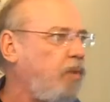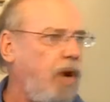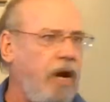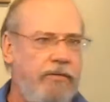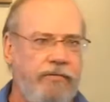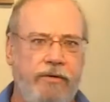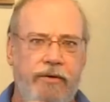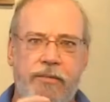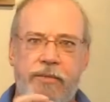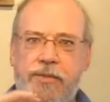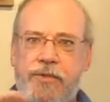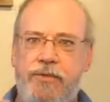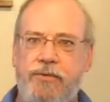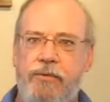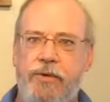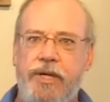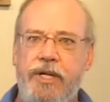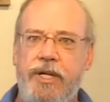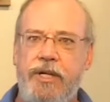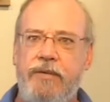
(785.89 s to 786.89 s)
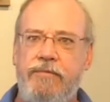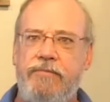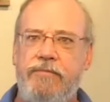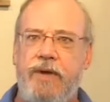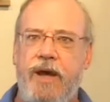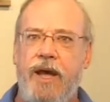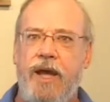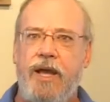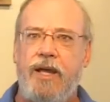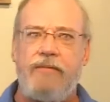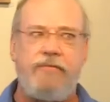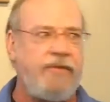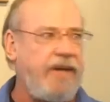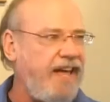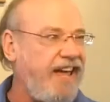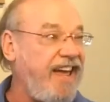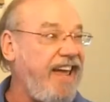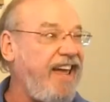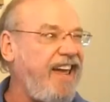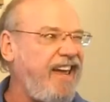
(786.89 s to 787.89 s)
Proverbs
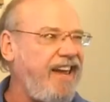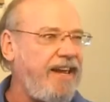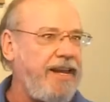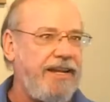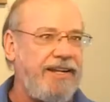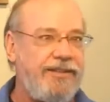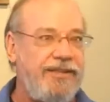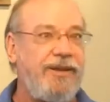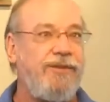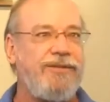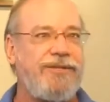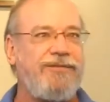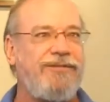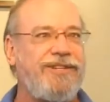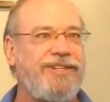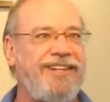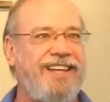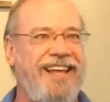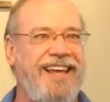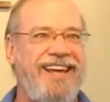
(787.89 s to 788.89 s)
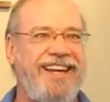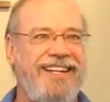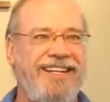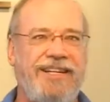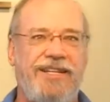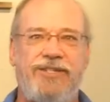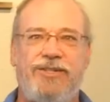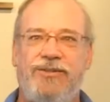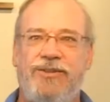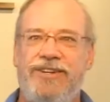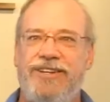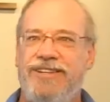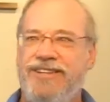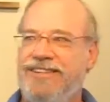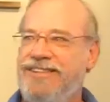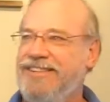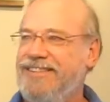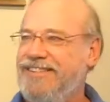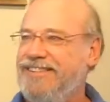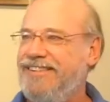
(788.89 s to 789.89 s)
3:5a. They always have a little A next to it.
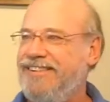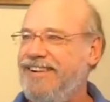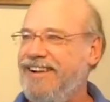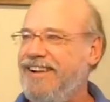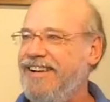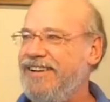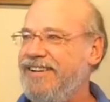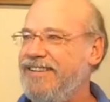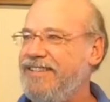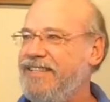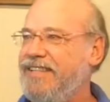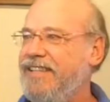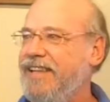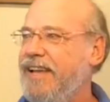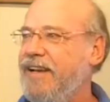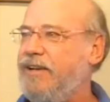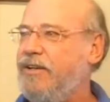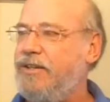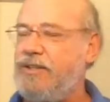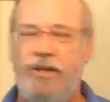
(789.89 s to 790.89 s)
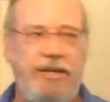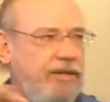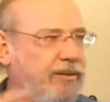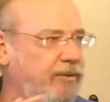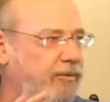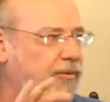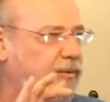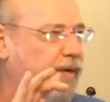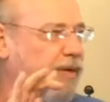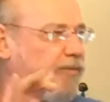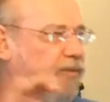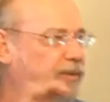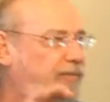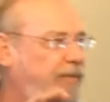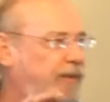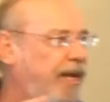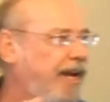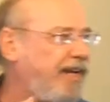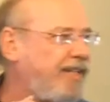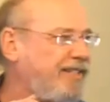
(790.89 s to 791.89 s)
Right? You seen that? And it's on the little
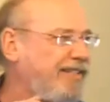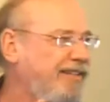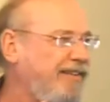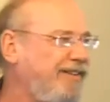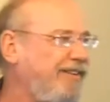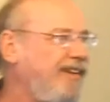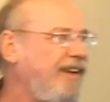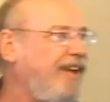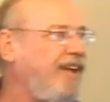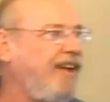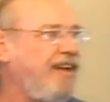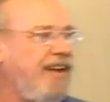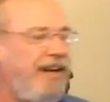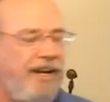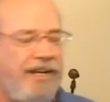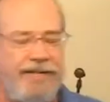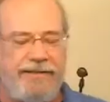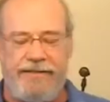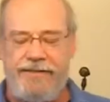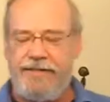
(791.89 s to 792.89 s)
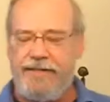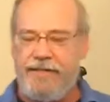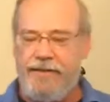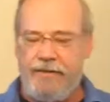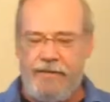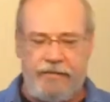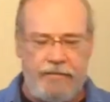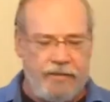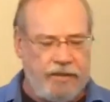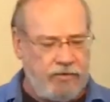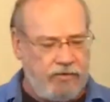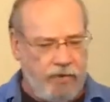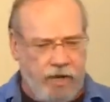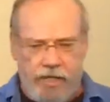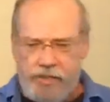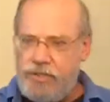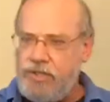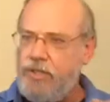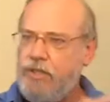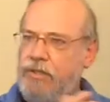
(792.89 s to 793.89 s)
redwood plaques, you know?
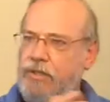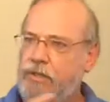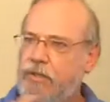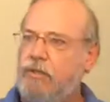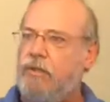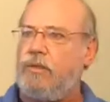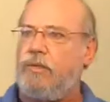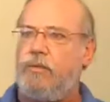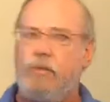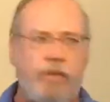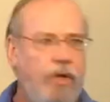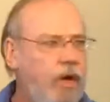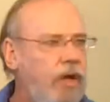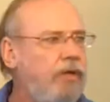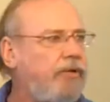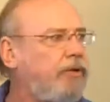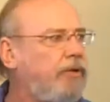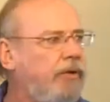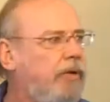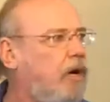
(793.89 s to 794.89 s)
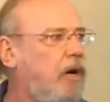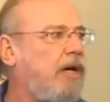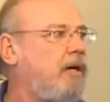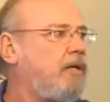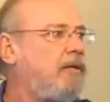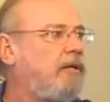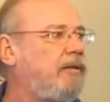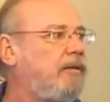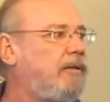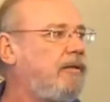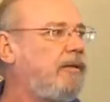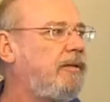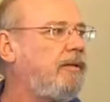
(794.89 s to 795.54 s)
Trust in the Lord with all your heart.